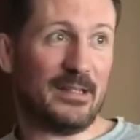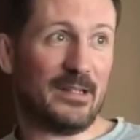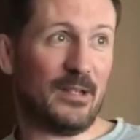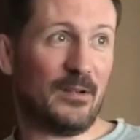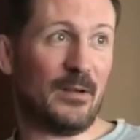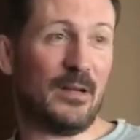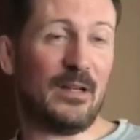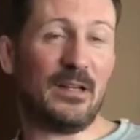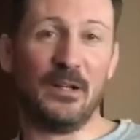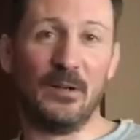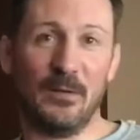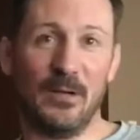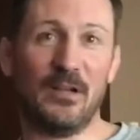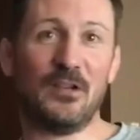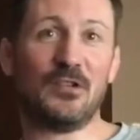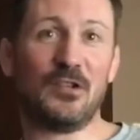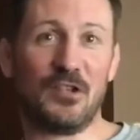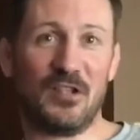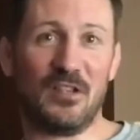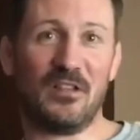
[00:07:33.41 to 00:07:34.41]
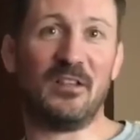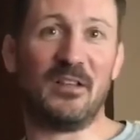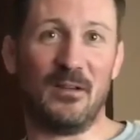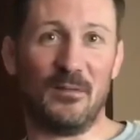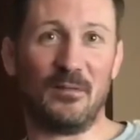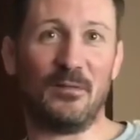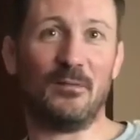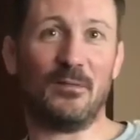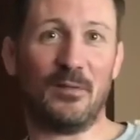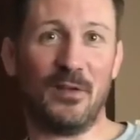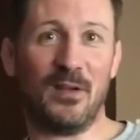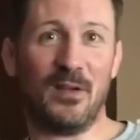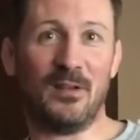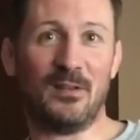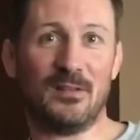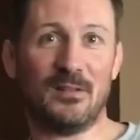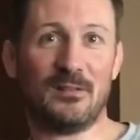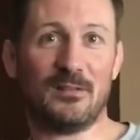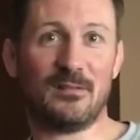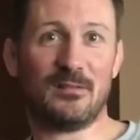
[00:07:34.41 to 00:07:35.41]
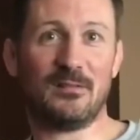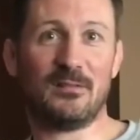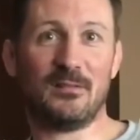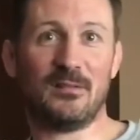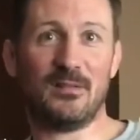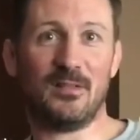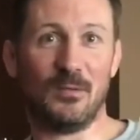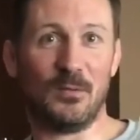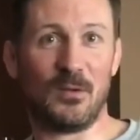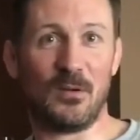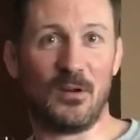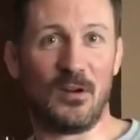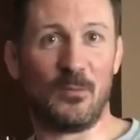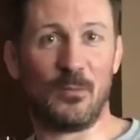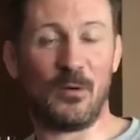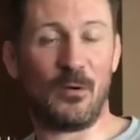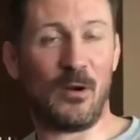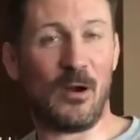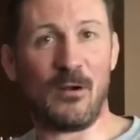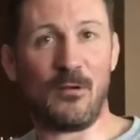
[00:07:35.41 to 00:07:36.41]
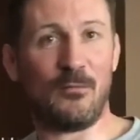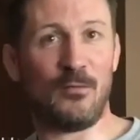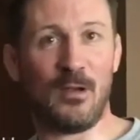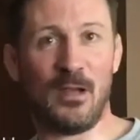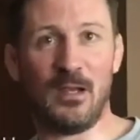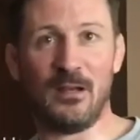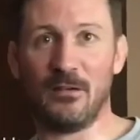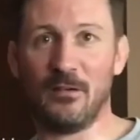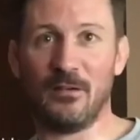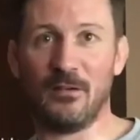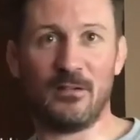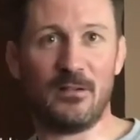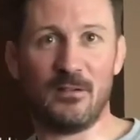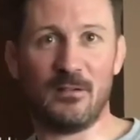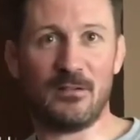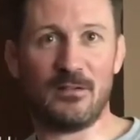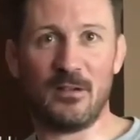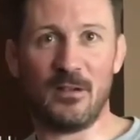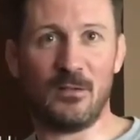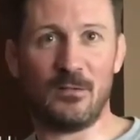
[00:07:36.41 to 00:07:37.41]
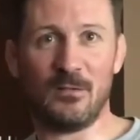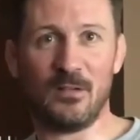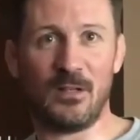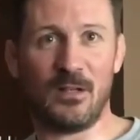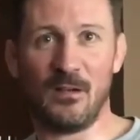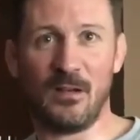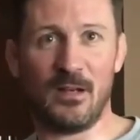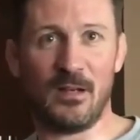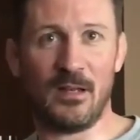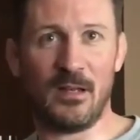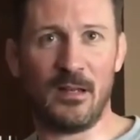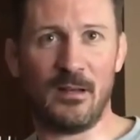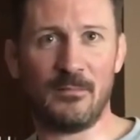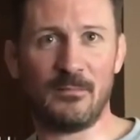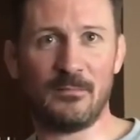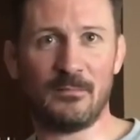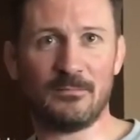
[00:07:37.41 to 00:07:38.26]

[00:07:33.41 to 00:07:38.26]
There is just a different feel to a Conor McGregor fight. There's no denying that.